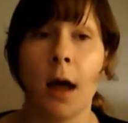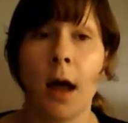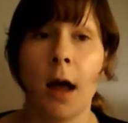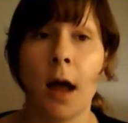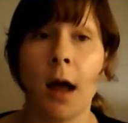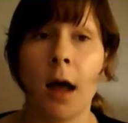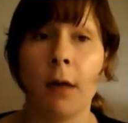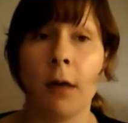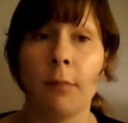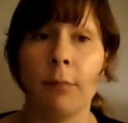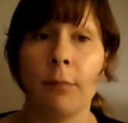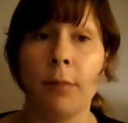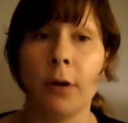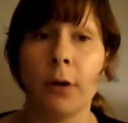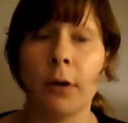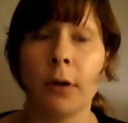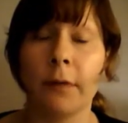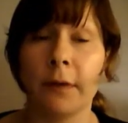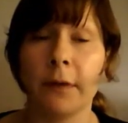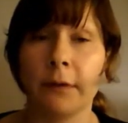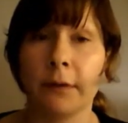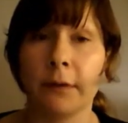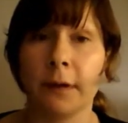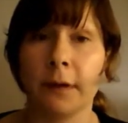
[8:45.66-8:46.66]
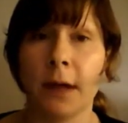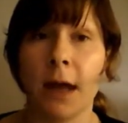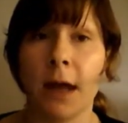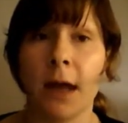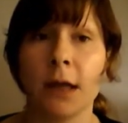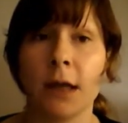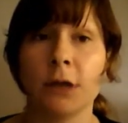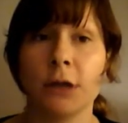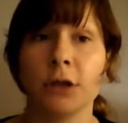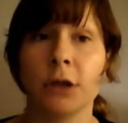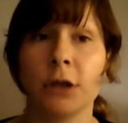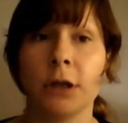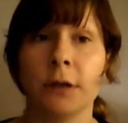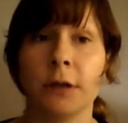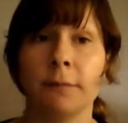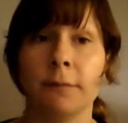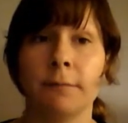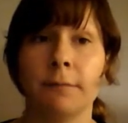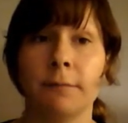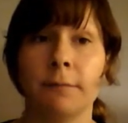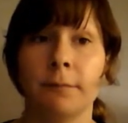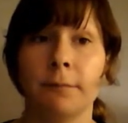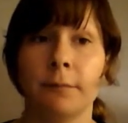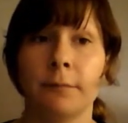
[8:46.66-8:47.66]
But on this occasion,
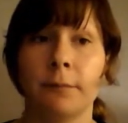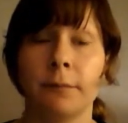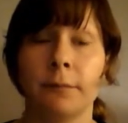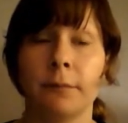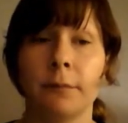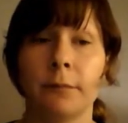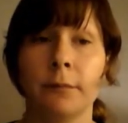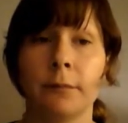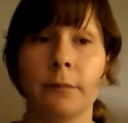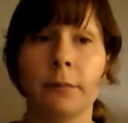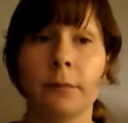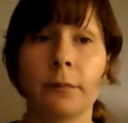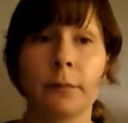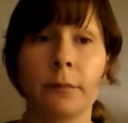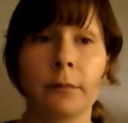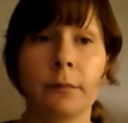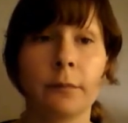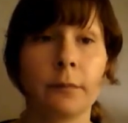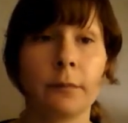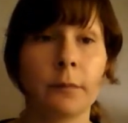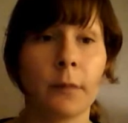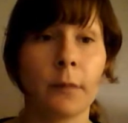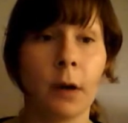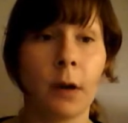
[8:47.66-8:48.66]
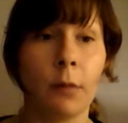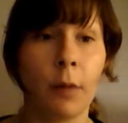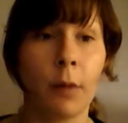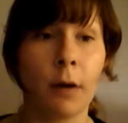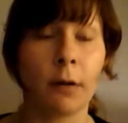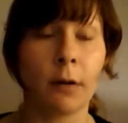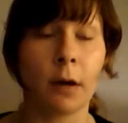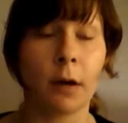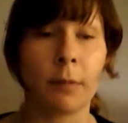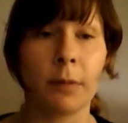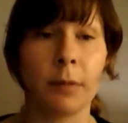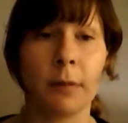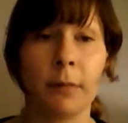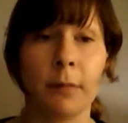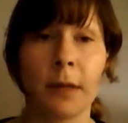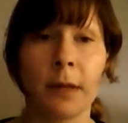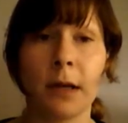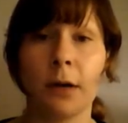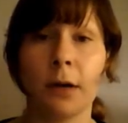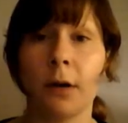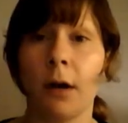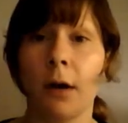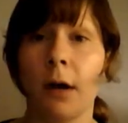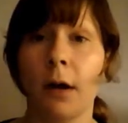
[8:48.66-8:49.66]
I woke up in the
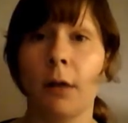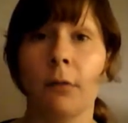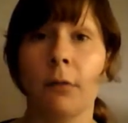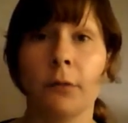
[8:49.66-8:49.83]
middle of the night.